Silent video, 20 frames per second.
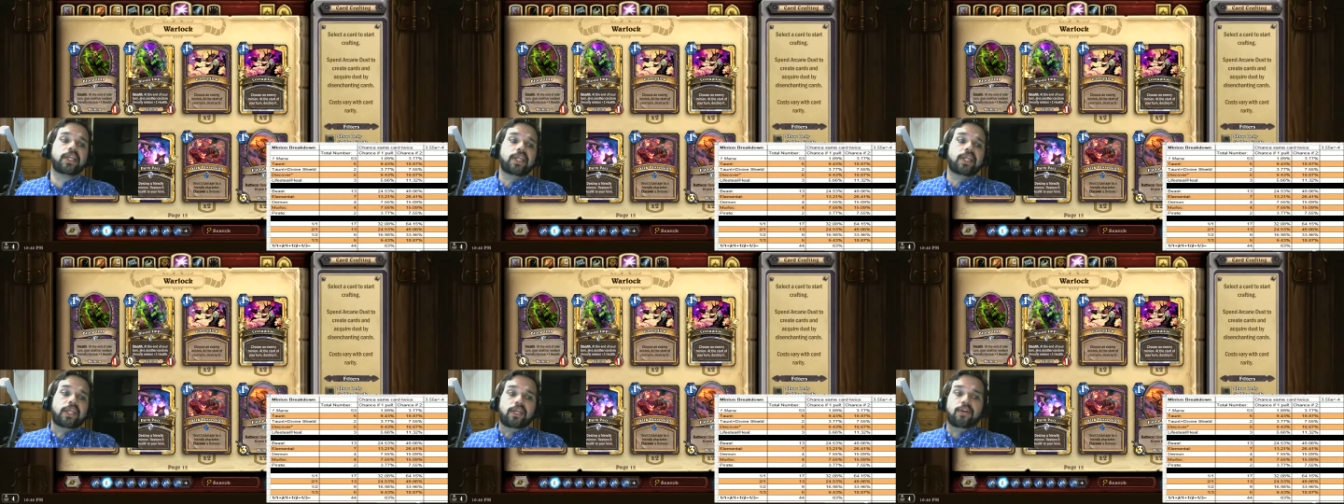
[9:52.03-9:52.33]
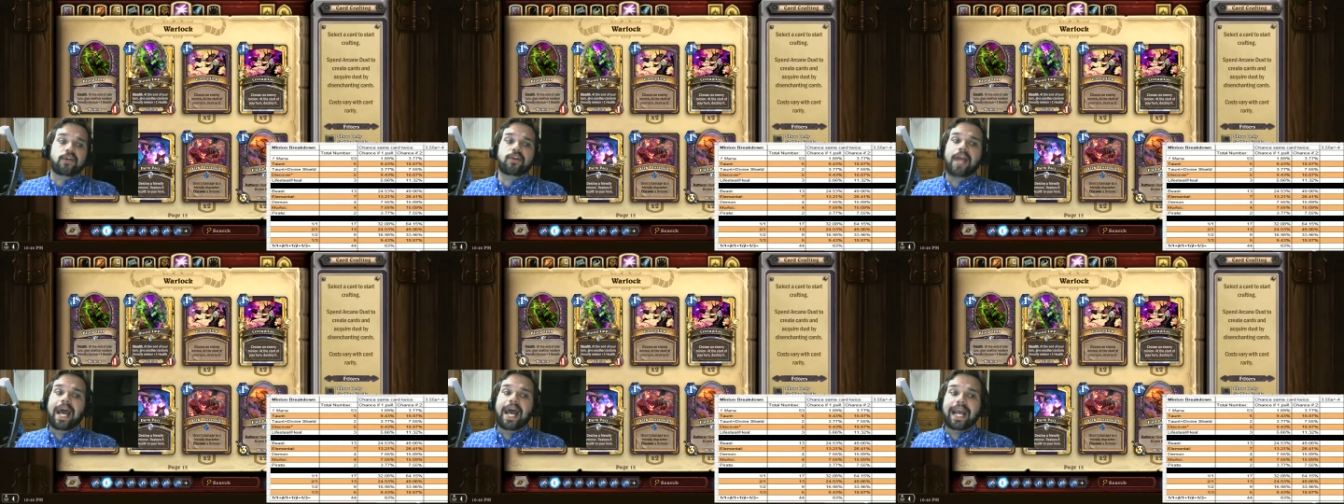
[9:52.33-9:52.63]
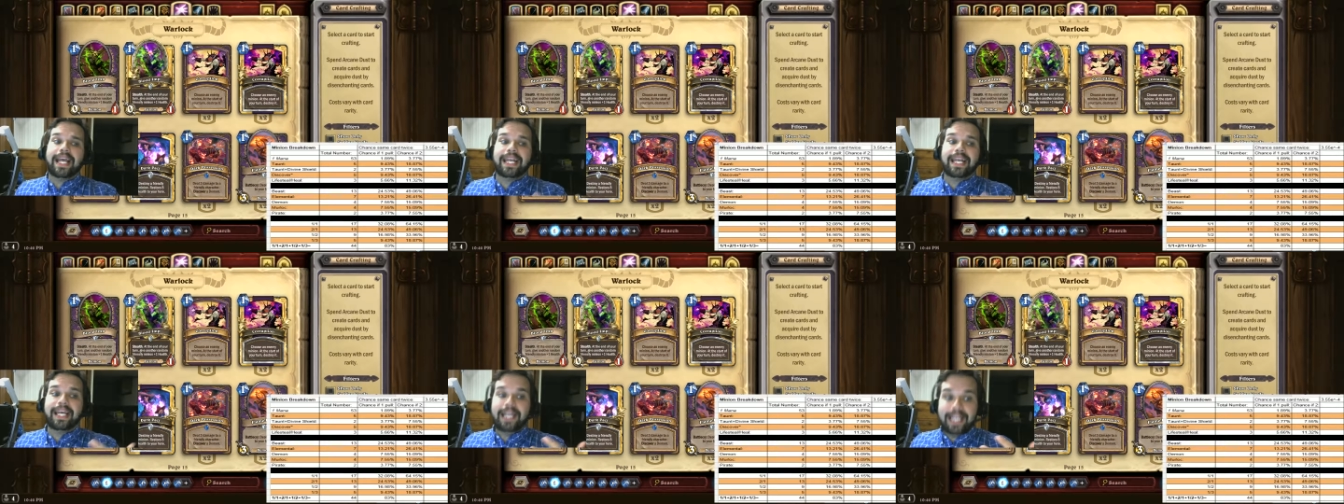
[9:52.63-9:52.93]
You're not
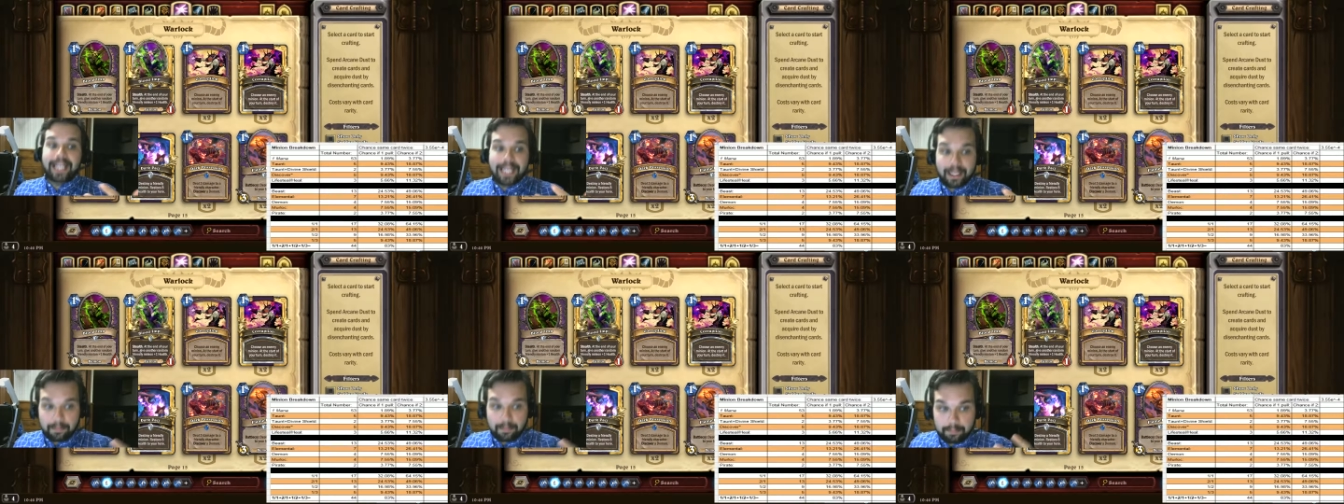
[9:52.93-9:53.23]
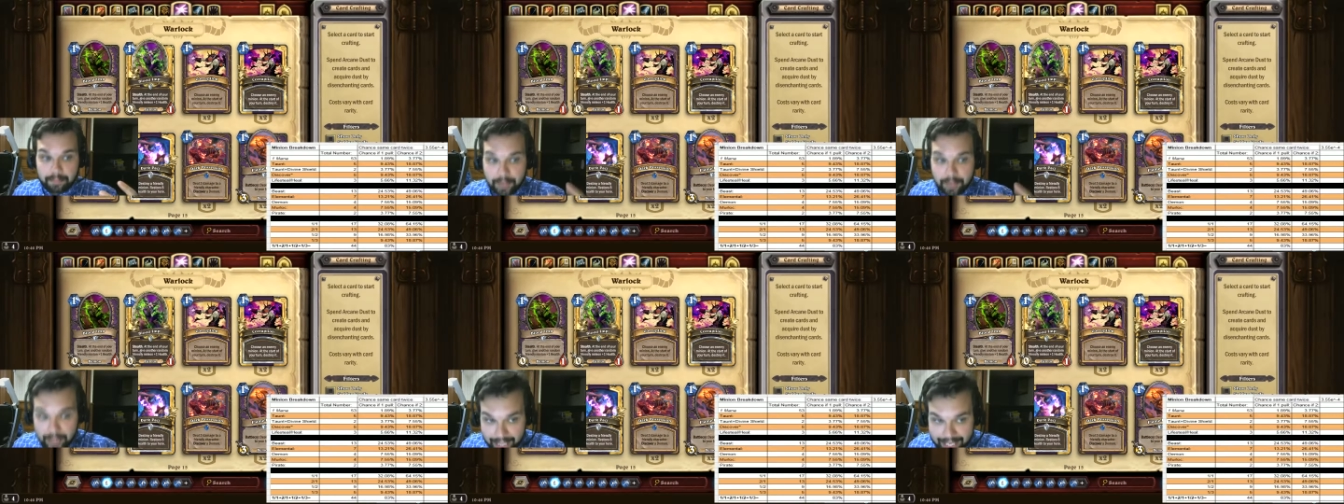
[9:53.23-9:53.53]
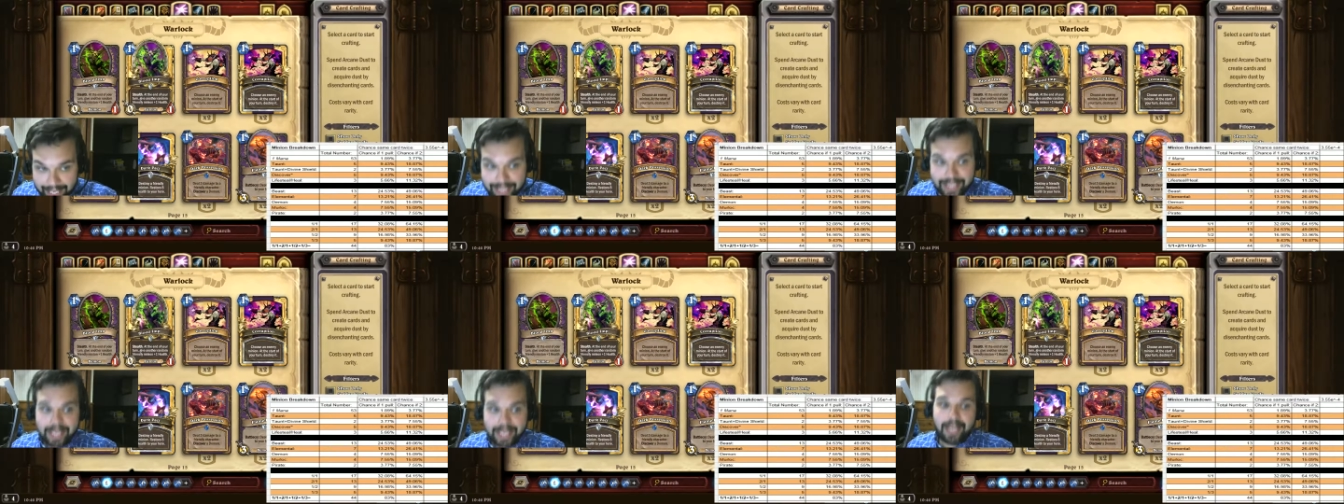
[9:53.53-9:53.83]
going to play
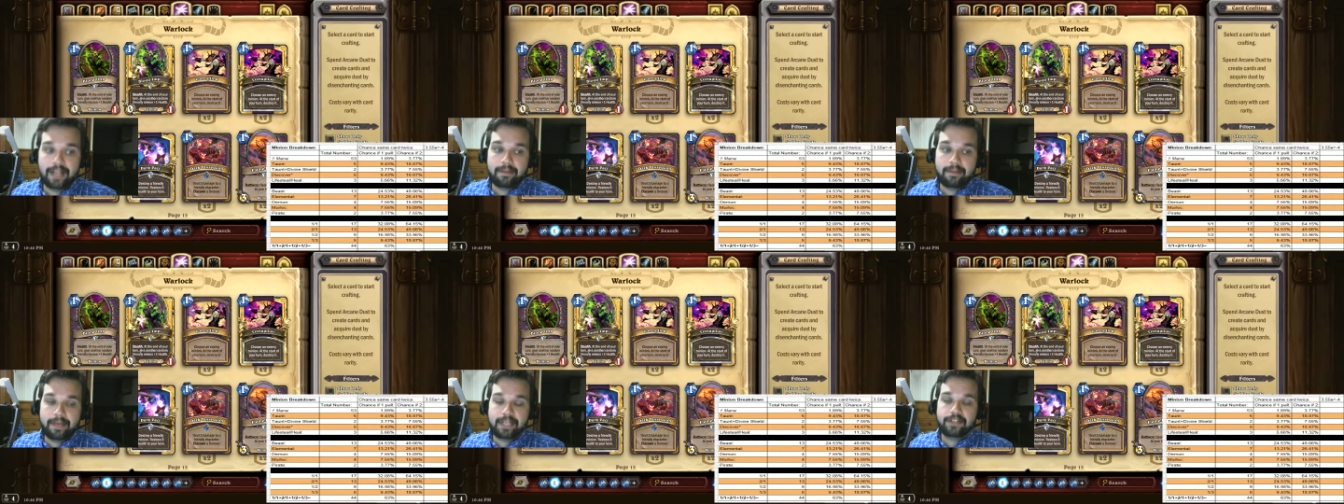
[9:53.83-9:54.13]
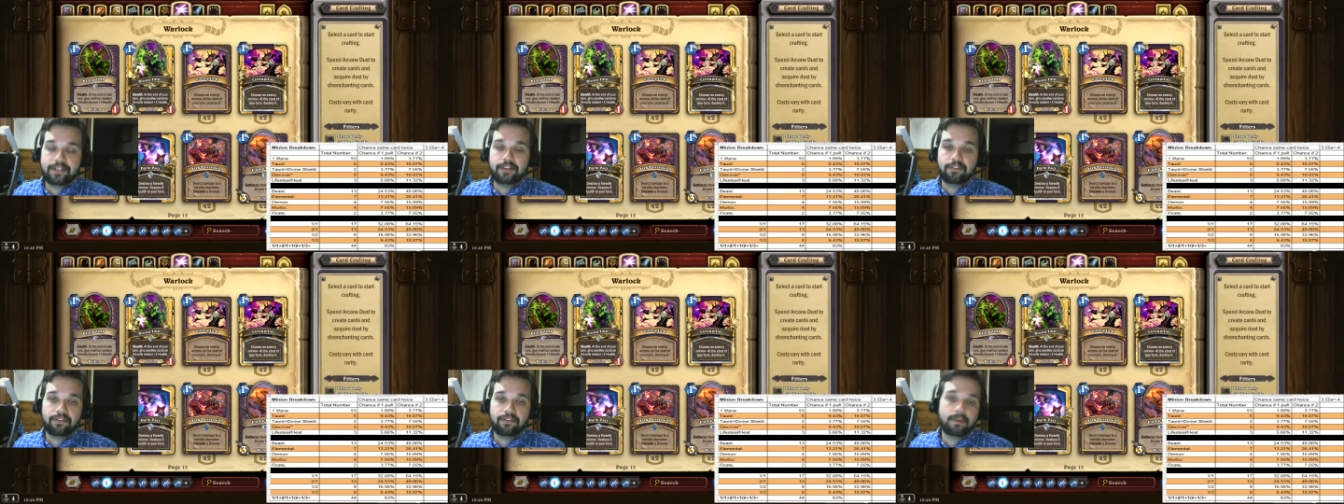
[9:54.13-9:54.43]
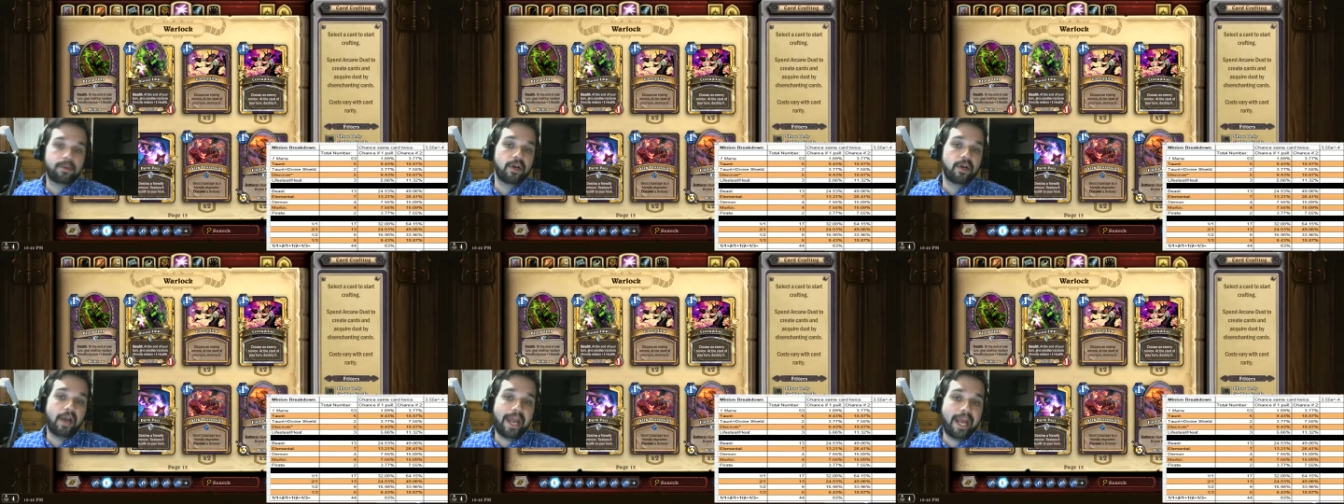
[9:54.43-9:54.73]
the elemental from
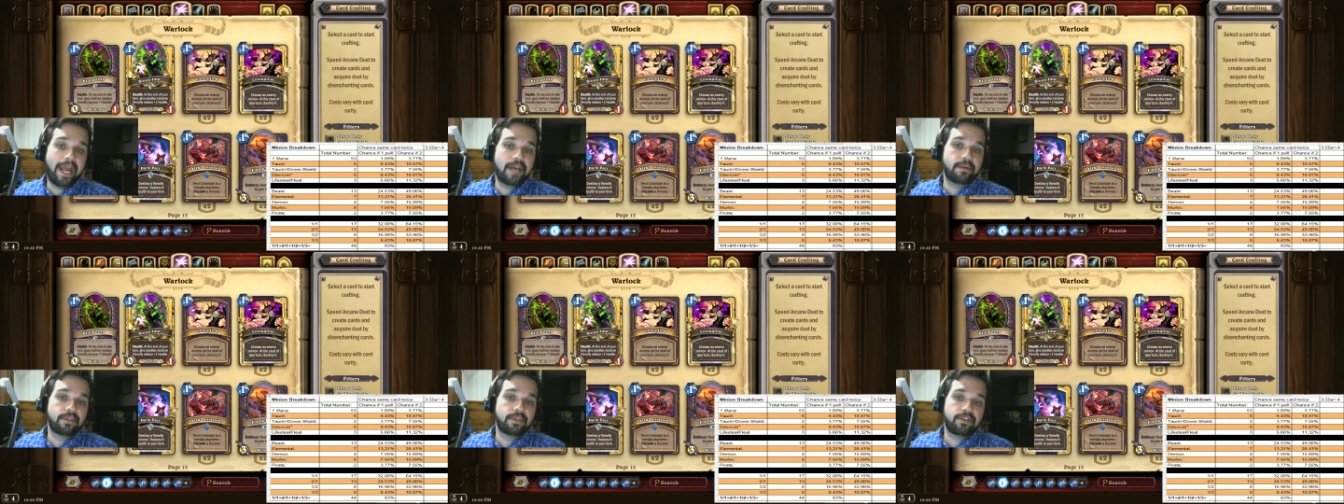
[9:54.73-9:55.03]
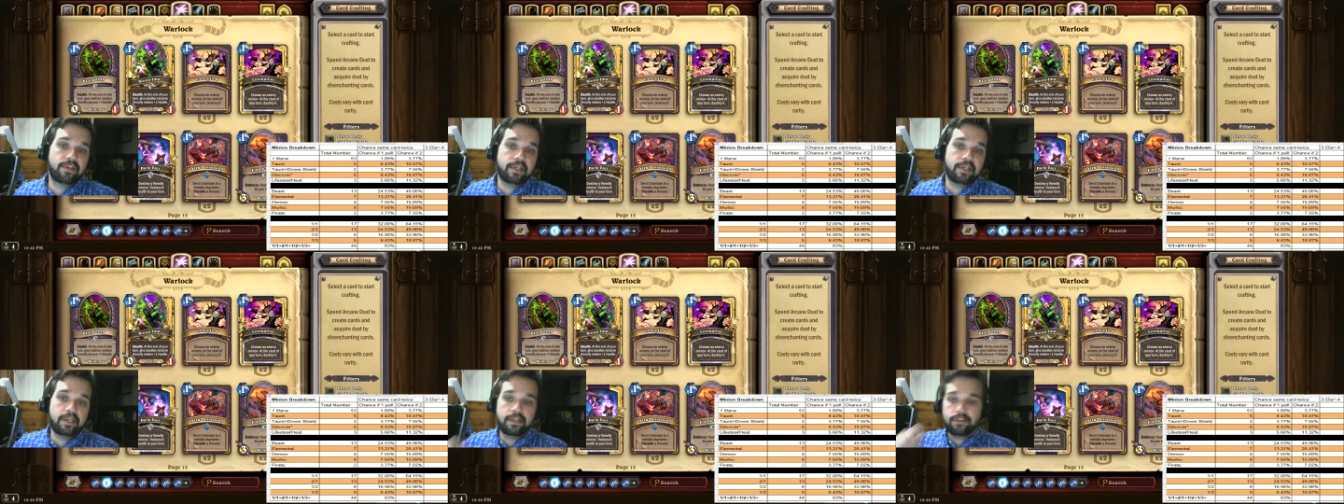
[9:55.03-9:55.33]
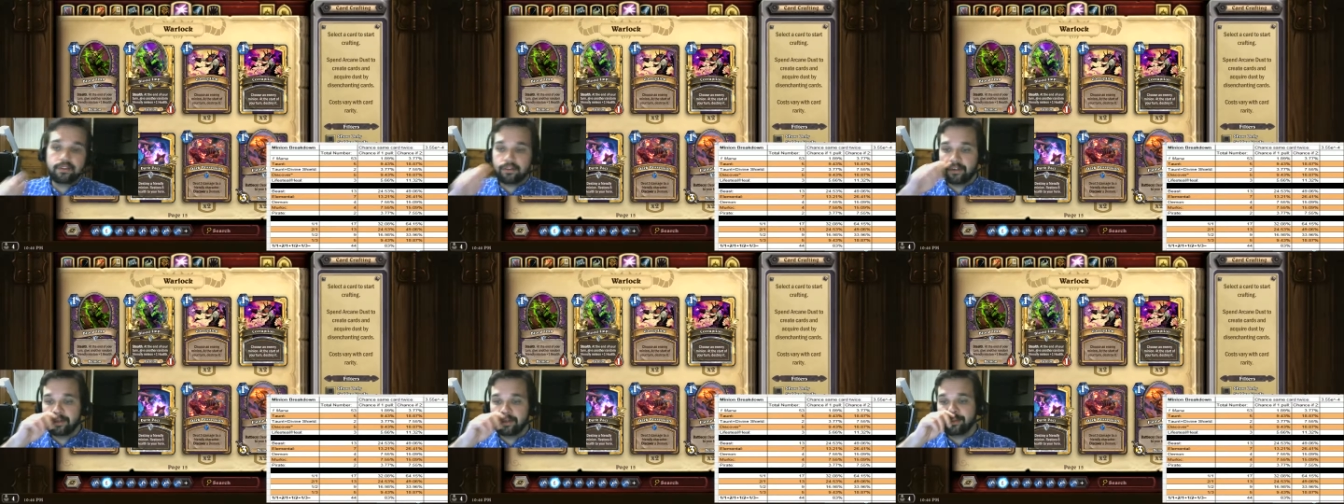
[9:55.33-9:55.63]
your hand with Shrieking
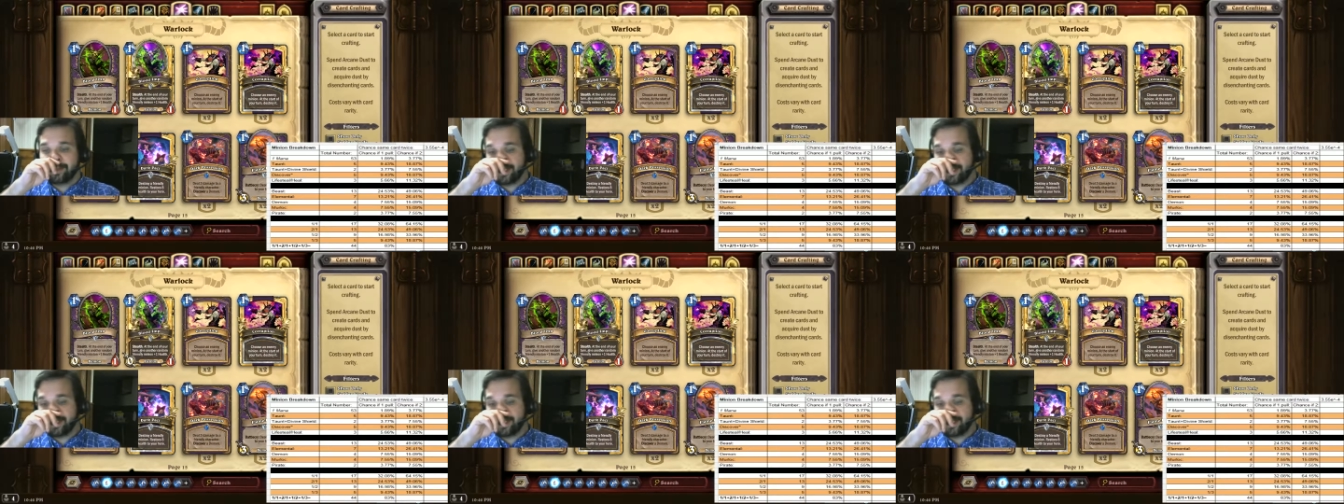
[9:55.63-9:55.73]
Shroom,